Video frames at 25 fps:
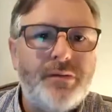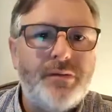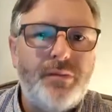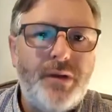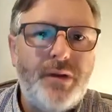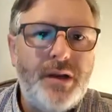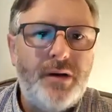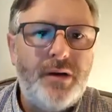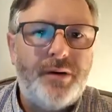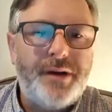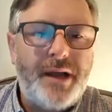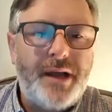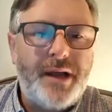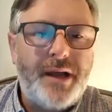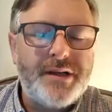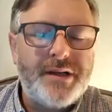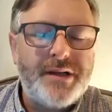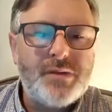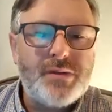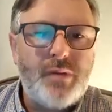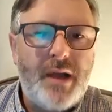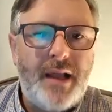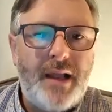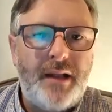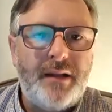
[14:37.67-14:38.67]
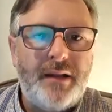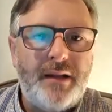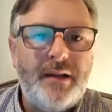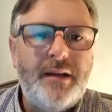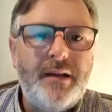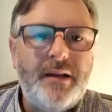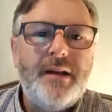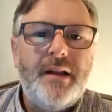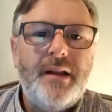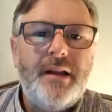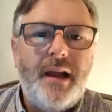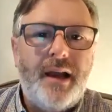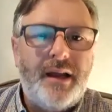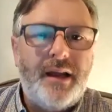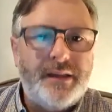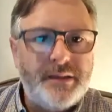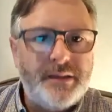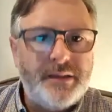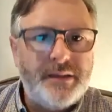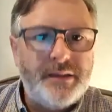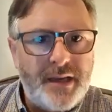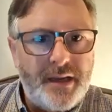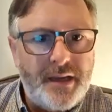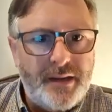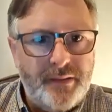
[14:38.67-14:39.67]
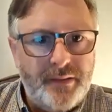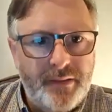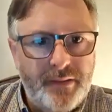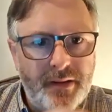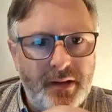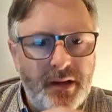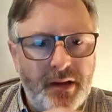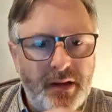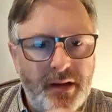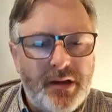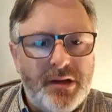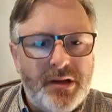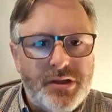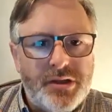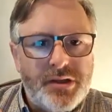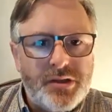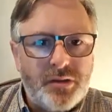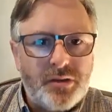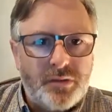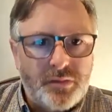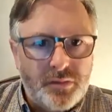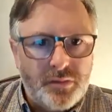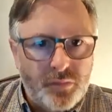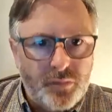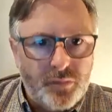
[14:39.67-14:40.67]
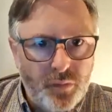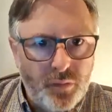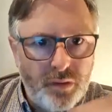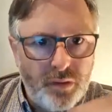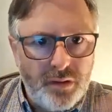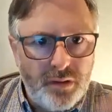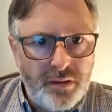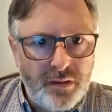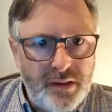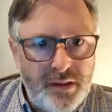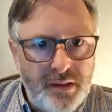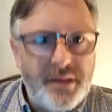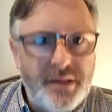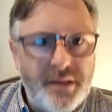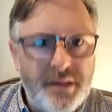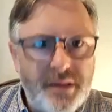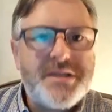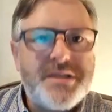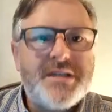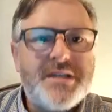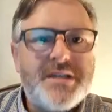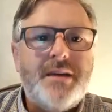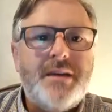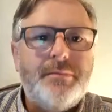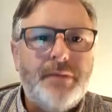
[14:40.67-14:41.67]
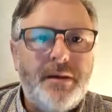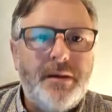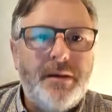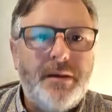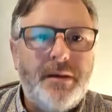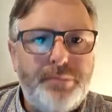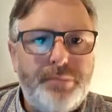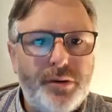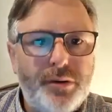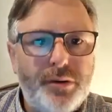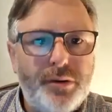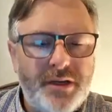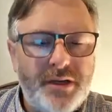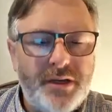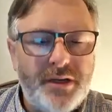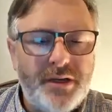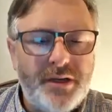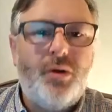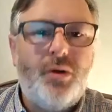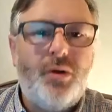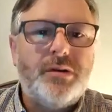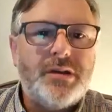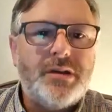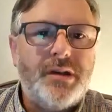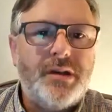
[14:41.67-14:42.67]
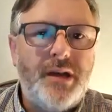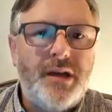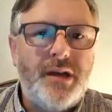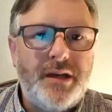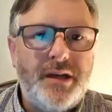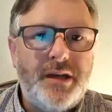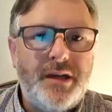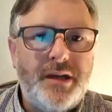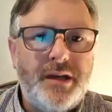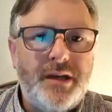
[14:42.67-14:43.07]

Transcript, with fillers: We know that as well, and uh, so we're in a stigma busting mode tonight.